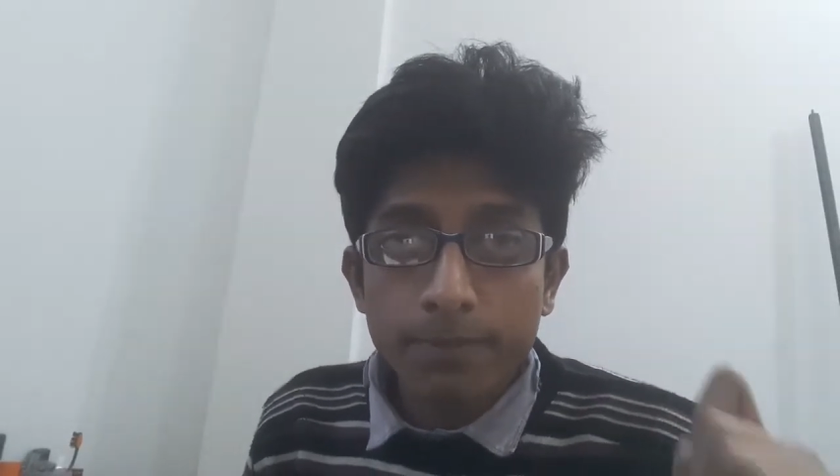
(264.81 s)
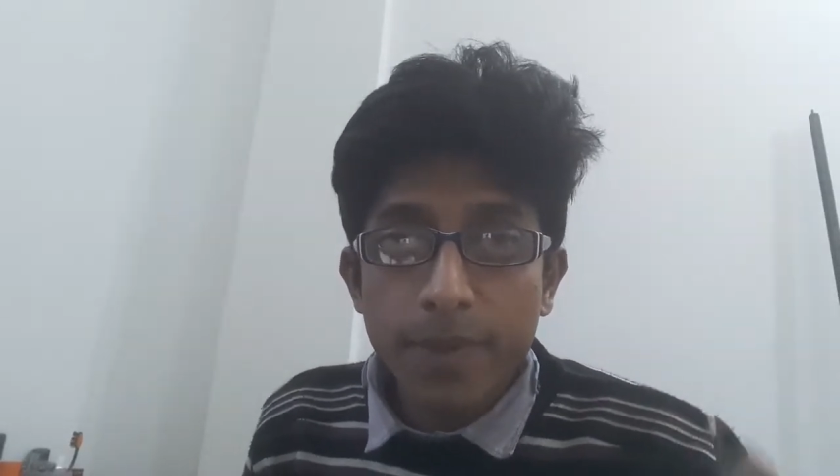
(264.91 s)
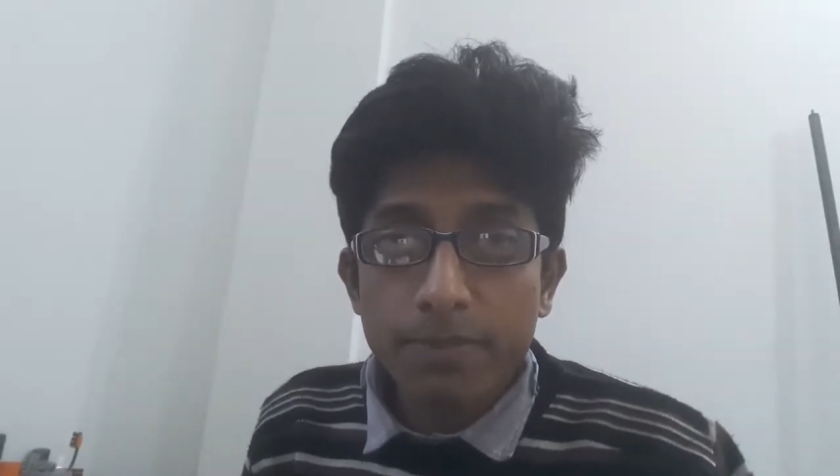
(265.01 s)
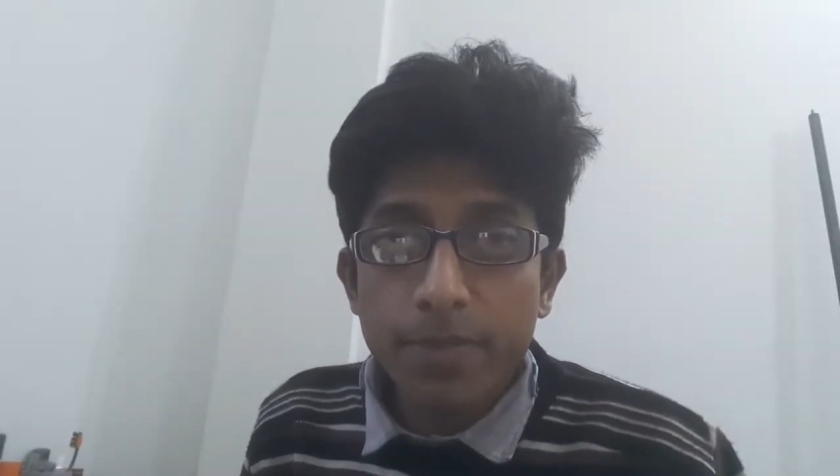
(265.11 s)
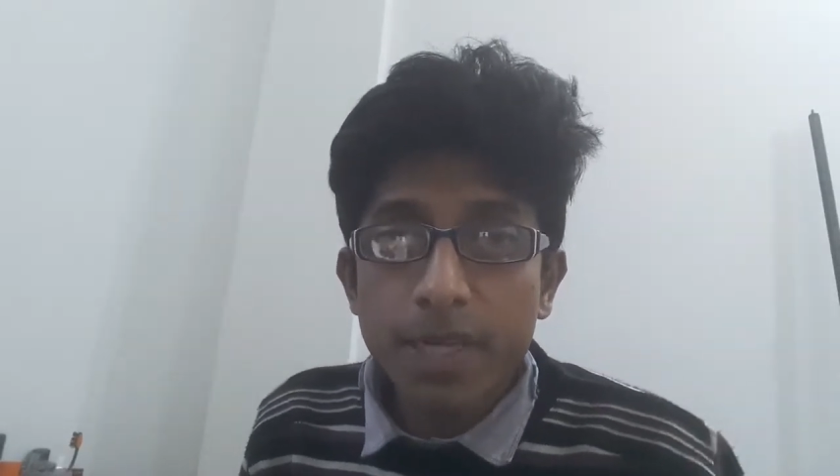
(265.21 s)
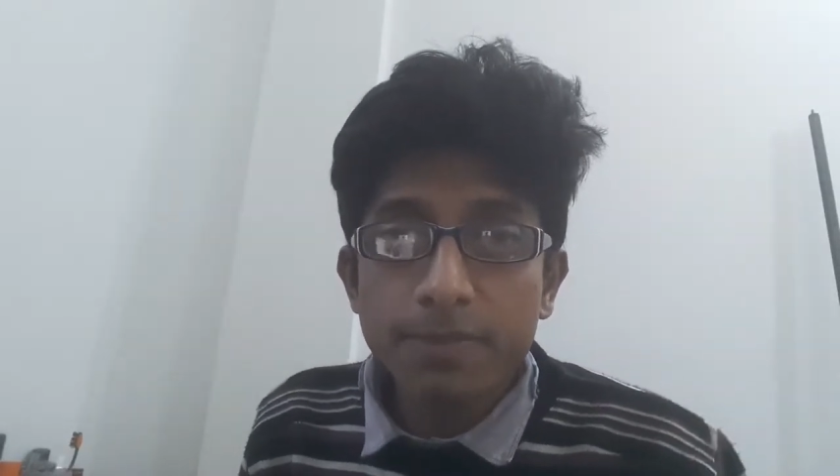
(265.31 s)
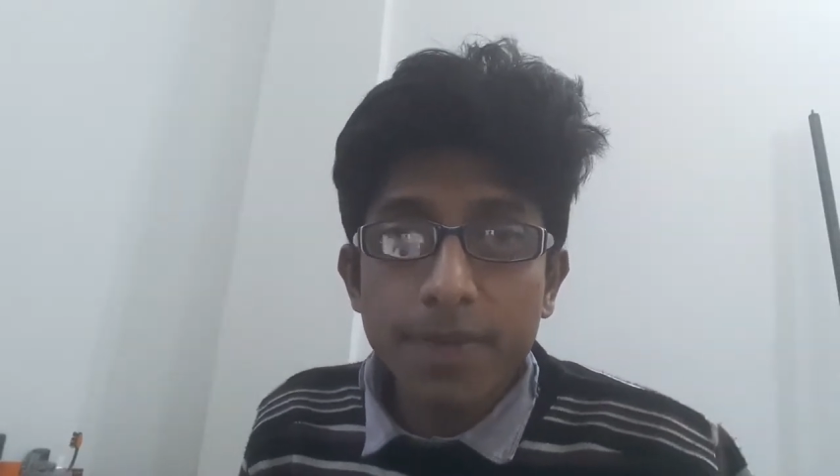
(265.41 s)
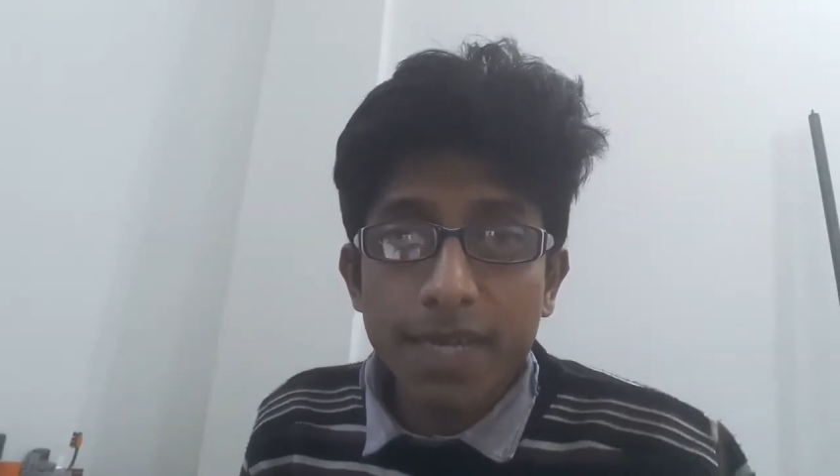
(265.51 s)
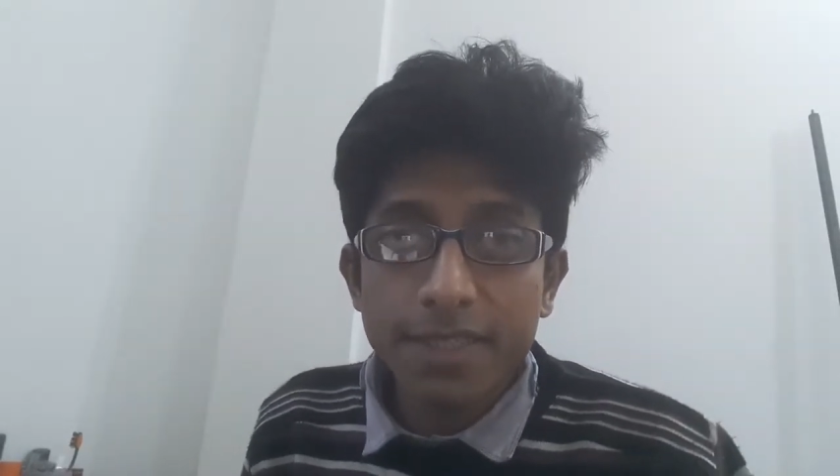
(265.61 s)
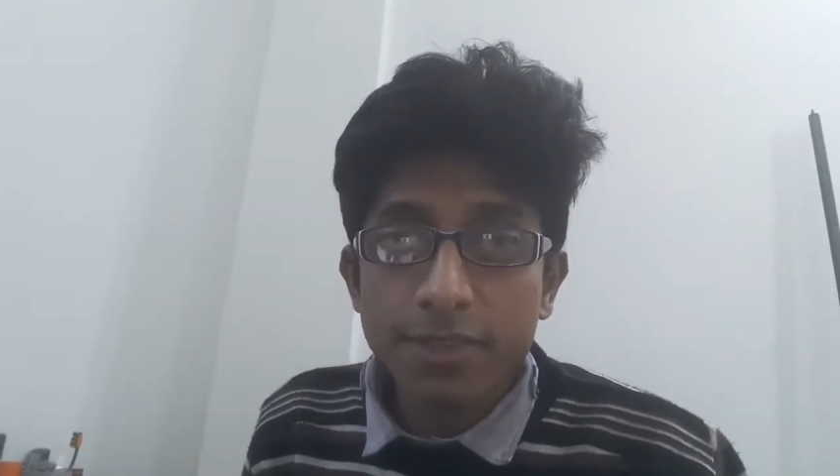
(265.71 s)
prepared
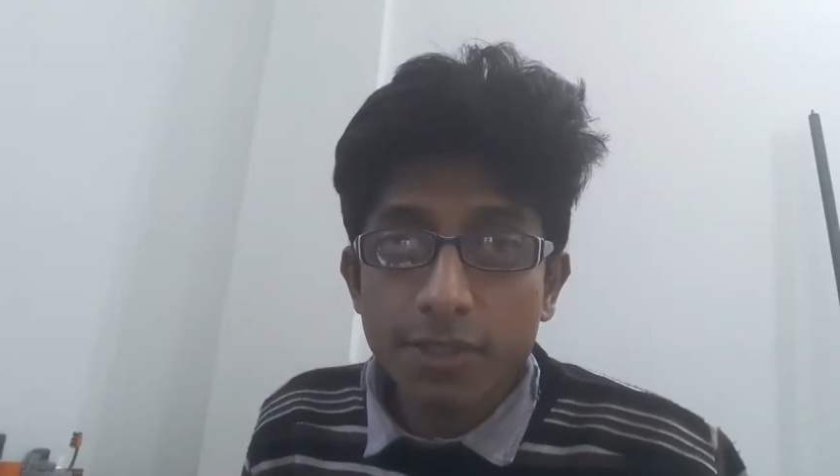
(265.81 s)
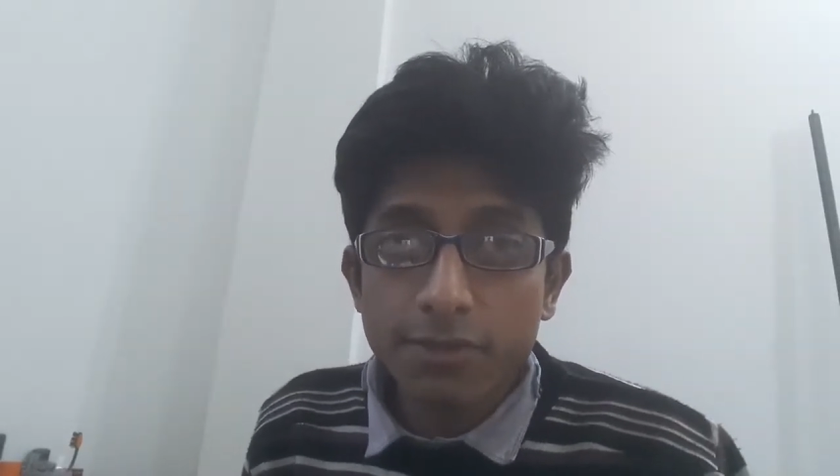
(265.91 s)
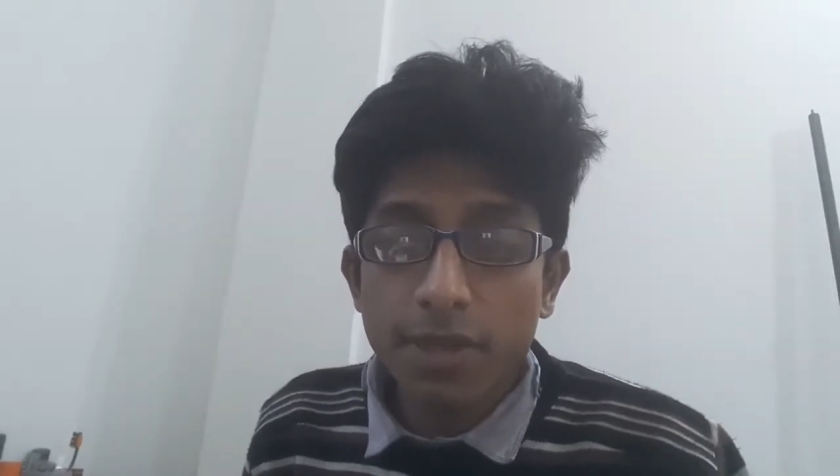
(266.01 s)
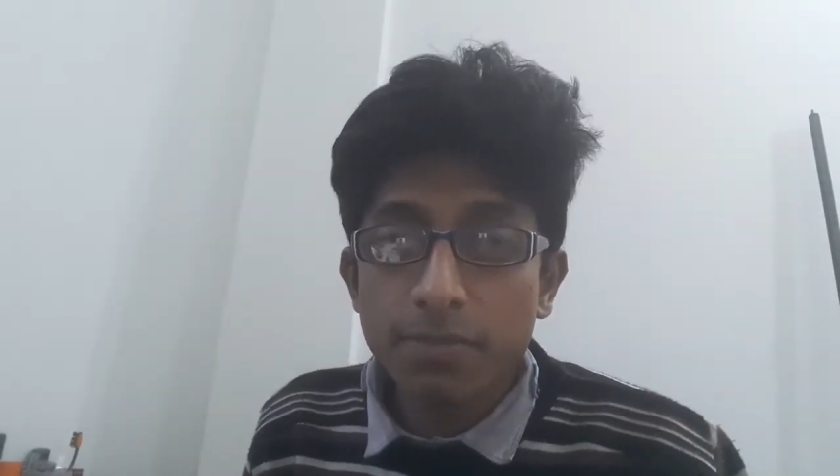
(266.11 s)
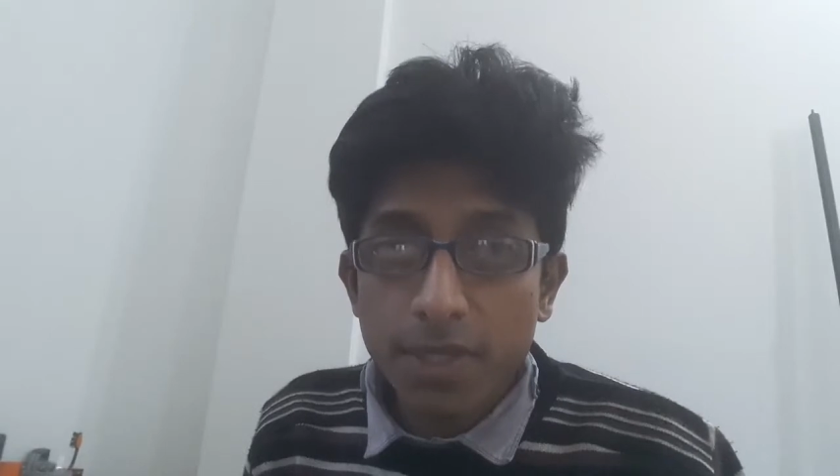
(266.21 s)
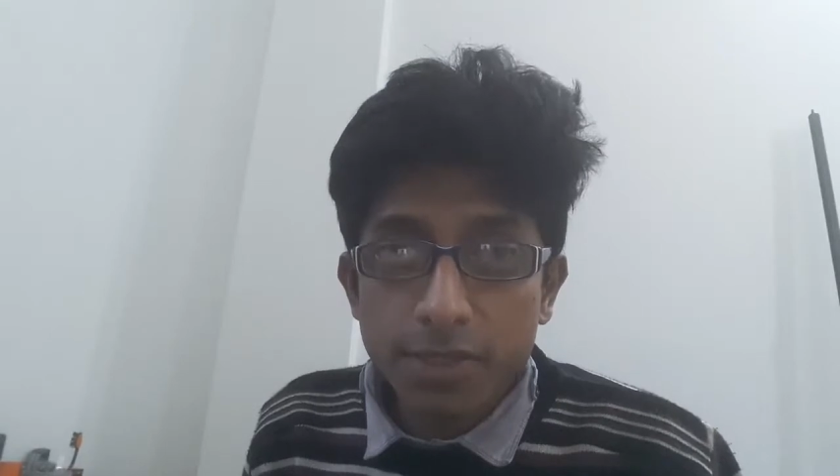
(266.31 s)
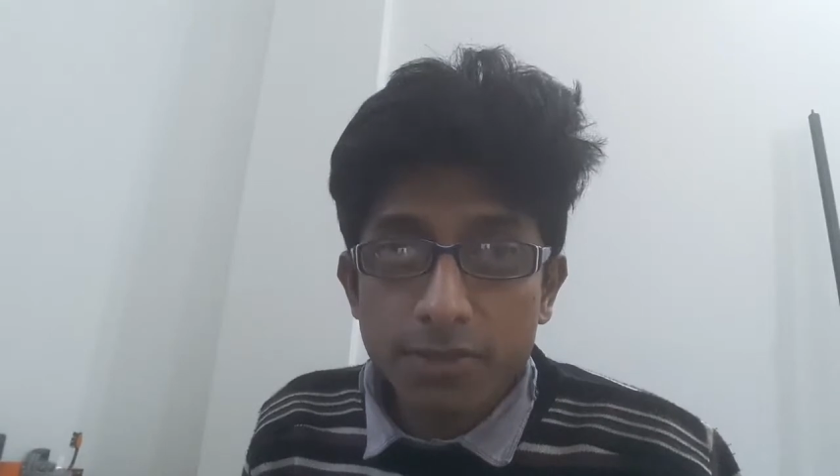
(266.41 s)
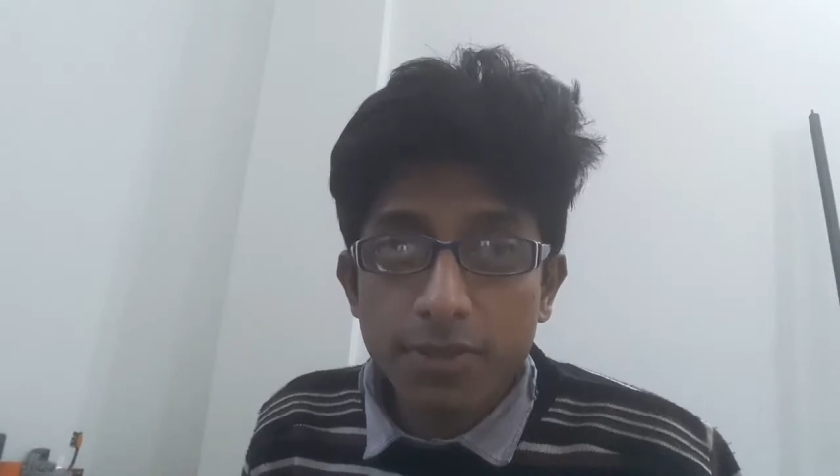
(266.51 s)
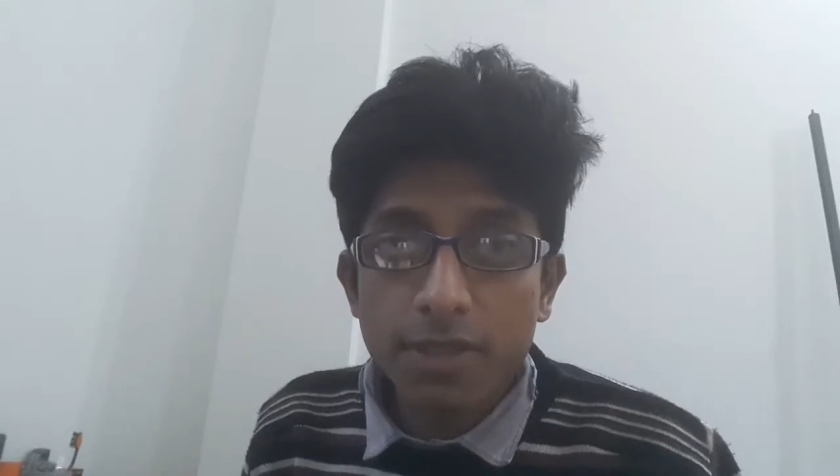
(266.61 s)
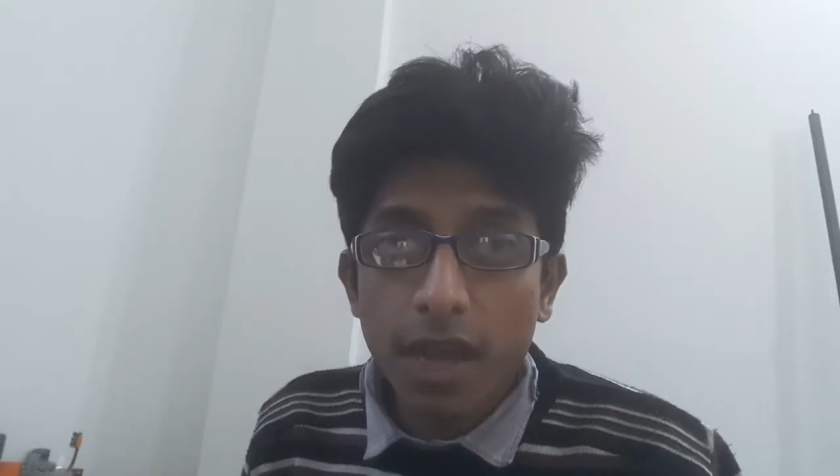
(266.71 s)
by the district
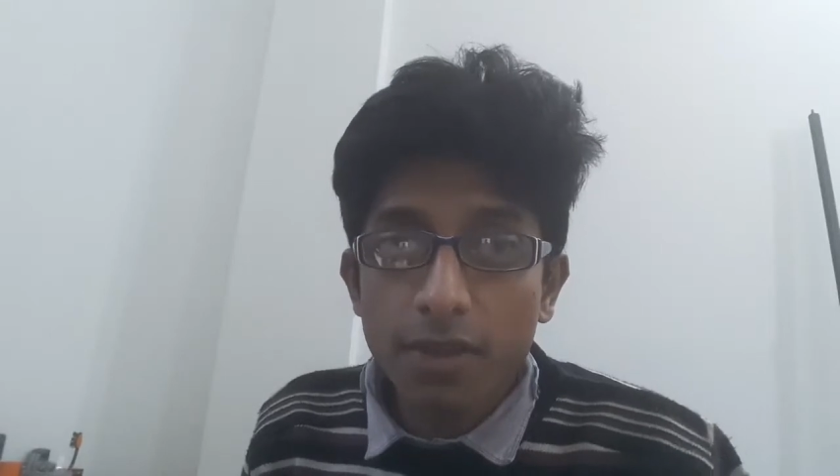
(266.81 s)
magistrate